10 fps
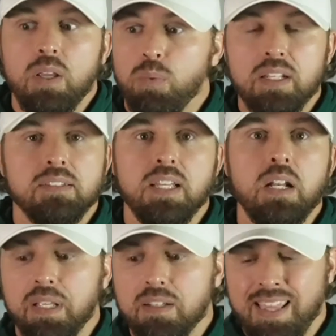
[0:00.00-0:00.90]
He went and did
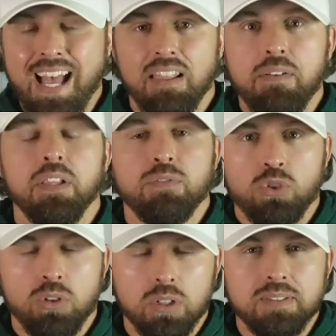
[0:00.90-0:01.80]
it because that level of
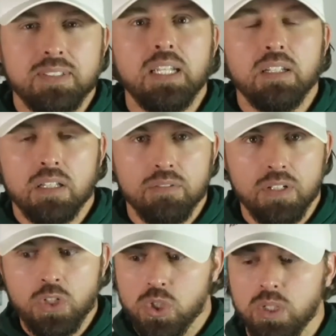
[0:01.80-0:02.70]
certainty and
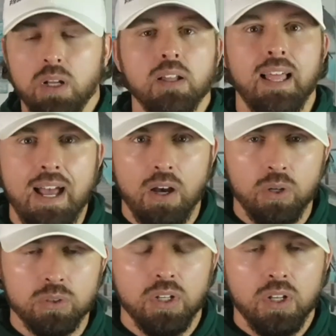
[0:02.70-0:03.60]
conviction
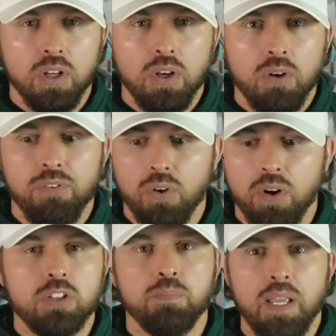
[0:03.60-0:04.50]
allowed for
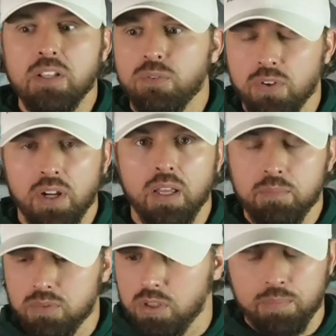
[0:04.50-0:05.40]
a space for
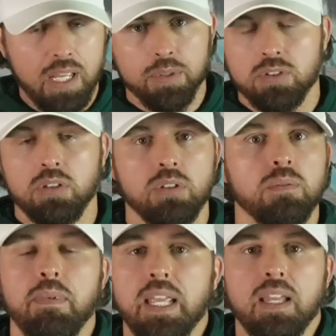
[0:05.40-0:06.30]
him to be able to
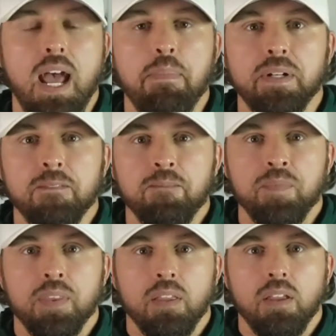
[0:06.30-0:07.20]
make it happen.
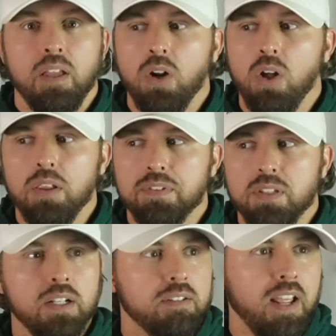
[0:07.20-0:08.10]
And all of a
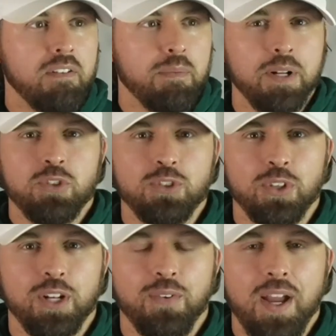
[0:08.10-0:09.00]
sudden, everybody starts
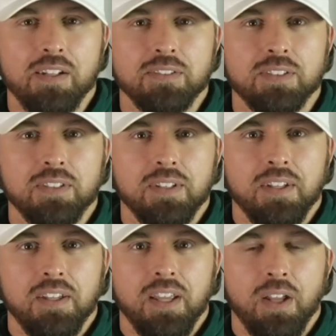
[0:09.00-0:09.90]
looking around
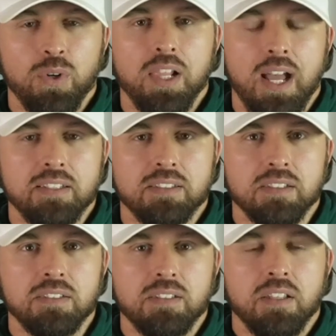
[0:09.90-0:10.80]
and
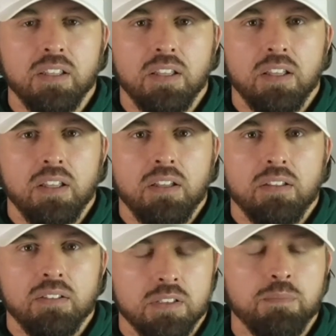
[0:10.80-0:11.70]
realizes
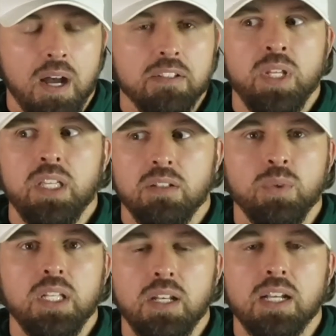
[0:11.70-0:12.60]
this is possible.
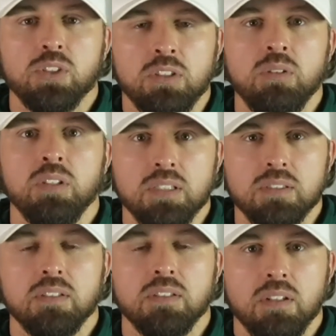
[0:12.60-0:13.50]
We can actually do
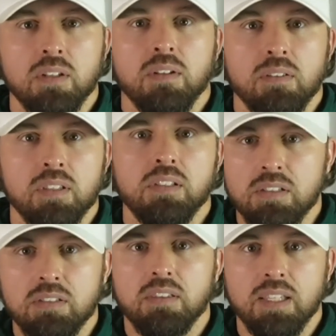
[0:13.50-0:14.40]
this.
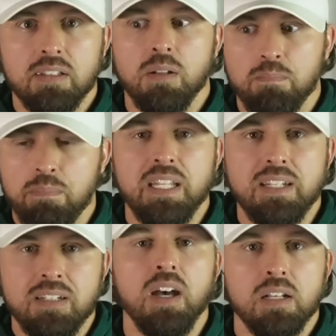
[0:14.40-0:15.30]
This can be
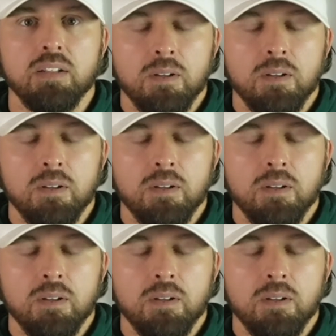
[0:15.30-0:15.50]
done.